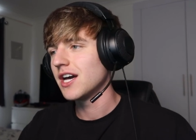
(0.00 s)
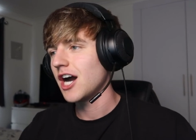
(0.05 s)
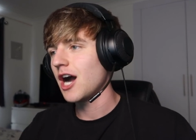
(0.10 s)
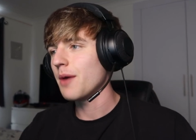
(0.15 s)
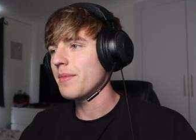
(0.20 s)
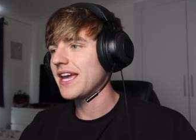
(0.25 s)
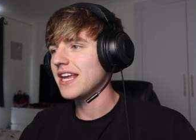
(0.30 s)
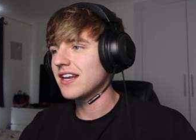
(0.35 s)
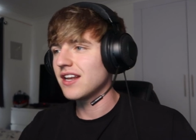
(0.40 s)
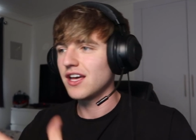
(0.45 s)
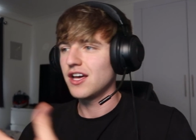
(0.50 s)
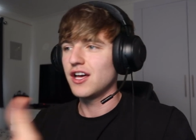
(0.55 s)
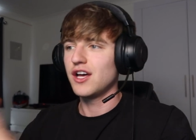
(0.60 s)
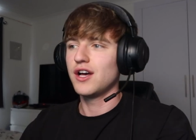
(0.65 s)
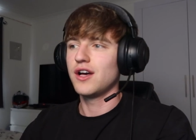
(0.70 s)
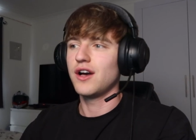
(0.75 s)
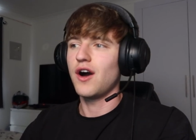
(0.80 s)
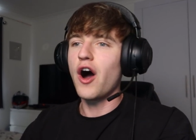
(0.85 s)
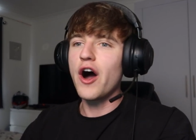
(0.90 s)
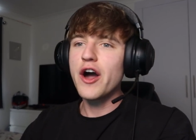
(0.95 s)
I mean,
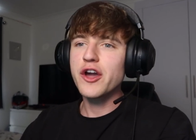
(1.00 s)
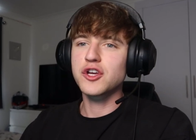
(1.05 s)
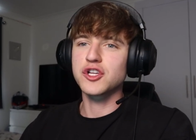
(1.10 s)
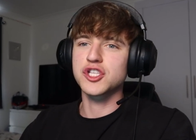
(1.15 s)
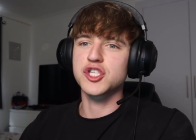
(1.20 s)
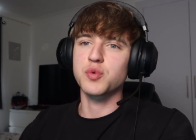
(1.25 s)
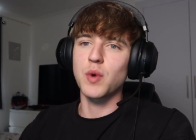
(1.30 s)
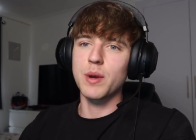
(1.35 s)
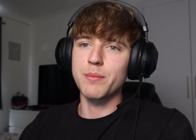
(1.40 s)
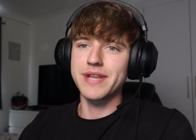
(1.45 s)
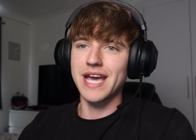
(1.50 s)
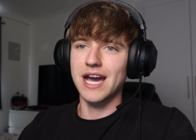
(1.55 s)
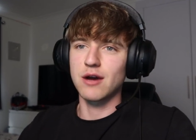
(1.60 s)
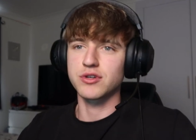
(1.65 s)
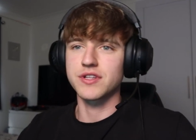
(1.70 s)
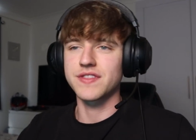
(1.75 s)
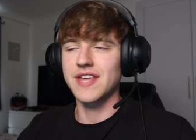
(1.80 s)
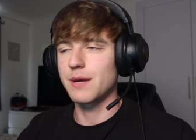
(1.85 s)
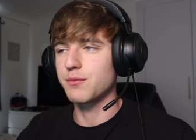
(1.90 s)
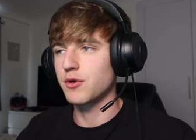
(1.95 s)
I could swim
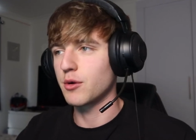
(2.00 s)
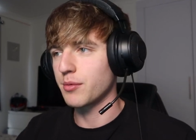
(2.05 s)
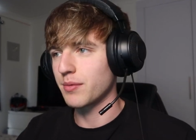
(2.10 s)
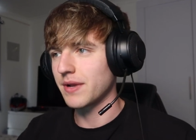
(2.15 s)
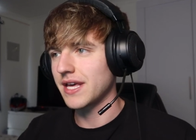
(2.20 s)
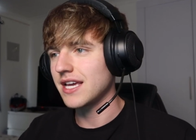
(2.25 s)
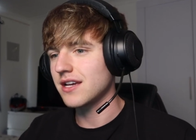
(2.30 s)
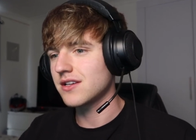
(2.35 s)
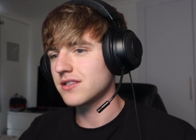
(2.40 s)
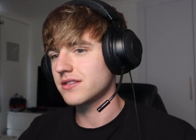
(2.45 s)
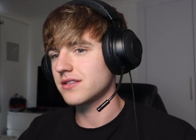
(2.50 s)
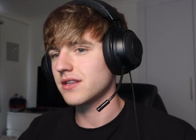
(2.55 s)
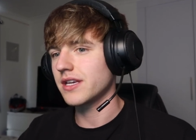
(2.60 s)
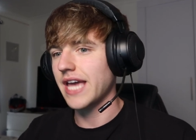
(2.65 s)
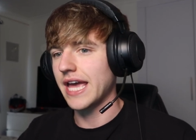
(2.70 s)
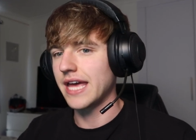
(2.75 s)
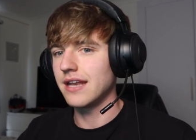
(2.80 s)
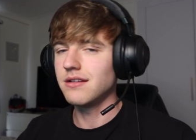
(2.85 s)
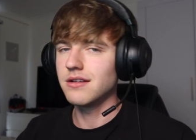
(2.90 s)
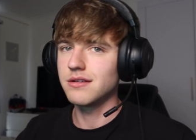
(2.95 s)
down to that probably because
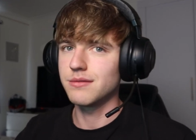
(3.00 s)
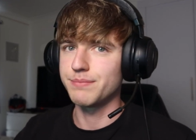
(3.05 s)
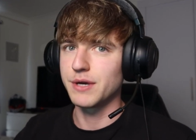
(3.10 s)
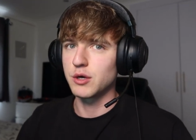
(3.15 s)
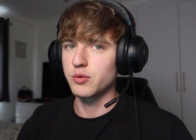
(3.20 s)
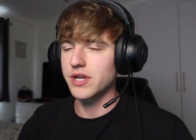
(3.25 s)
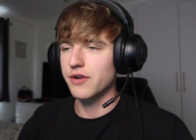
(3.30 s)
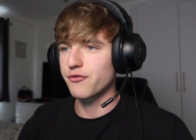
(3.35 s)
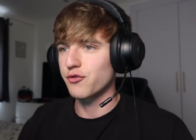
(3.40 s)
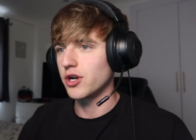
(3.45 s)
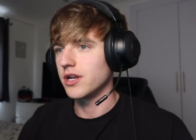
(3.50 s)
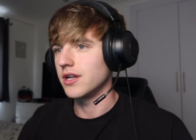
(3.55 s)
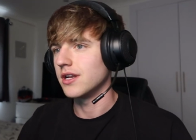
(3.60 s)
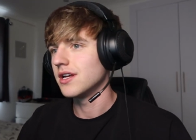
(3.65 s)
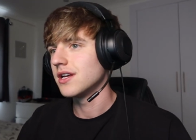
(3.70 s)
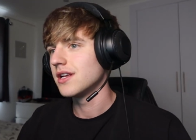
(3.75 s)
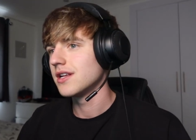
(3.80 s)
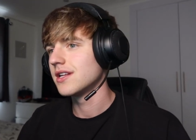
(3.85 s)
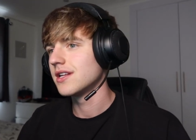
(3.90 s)
again, built different.